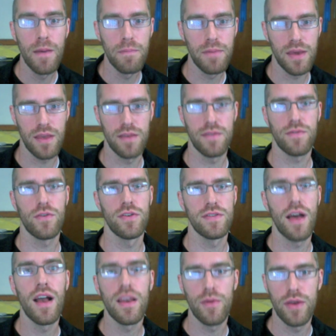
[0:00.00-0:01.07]
because of course
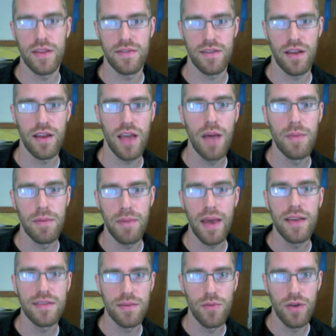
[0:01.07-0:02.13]
Hollywood isn't going to come and
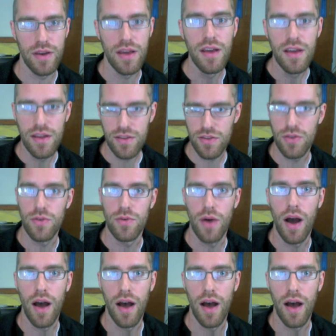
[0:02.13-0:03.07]
pay someone to